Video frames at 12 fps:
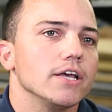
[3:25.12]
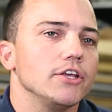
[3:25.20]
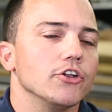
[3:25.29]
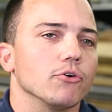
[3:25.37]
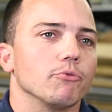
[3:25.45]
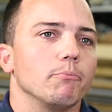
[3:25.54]

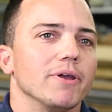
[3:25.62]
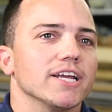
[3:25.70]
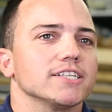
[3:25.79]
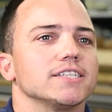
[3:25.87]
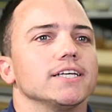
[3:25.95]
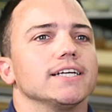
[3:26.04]
the
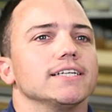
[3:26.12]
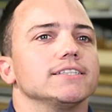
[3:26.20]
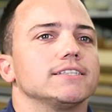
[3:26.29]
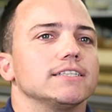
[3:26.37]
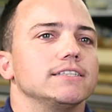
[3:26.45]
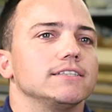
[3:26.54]
biggest thing
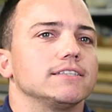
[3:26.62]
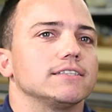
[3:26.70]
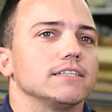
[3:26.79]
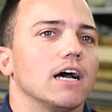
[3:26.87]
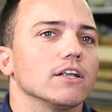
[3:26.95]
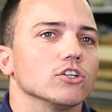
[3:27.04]
is
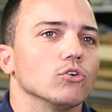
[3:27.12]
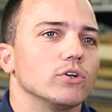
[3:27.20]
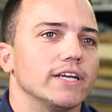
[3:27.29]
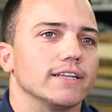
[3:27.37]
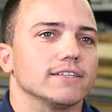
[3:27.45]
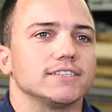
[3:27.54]

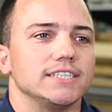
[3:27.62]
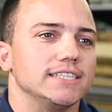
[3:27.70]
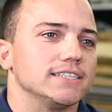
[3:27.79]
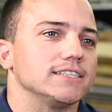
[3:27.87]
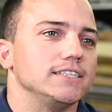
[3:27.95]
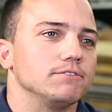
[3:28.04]
unloading the
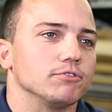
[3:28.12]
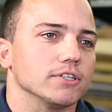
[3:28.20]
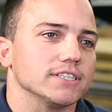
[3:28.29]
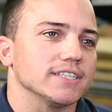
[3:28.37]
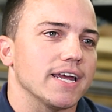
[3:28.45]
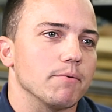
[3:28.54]
CNC, for
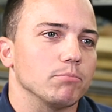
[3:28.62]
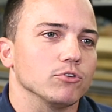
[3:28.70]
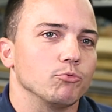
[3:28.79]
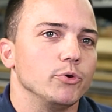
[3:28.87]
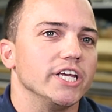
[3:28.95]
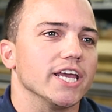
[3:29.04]
example.
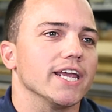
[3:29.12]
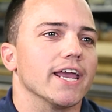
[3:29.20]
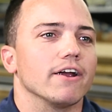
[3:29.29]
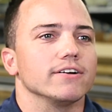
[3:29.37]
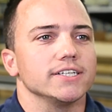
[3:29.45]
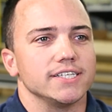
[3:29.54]
We can
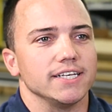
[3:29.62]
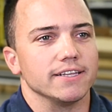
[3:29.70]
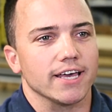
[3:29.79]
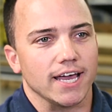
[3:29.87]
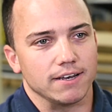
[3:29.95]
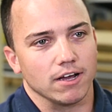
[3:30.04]
guarantee
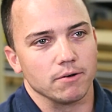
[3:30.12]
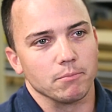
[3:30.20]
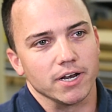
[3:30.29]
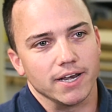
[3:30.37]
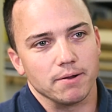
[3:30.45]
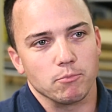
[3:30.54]
that on
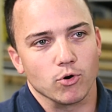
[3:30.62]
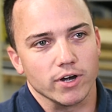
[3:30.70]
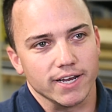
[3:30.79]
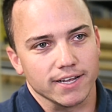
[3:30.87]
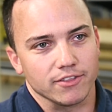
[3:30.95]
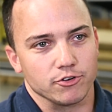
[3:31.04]
Monday
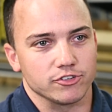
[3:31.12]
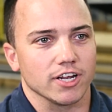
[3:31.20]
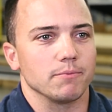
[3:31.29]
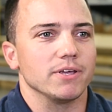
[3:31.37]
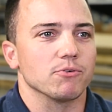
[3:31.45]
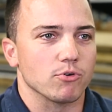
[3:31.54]
morning, there's going
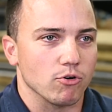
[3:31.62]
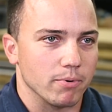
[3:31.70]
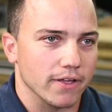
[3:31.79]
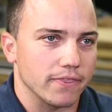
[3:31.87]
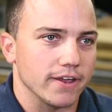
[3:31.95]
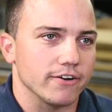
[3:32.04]
to be a
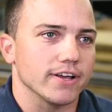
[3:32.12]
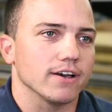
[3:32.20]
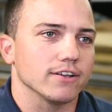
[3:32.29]
robot there to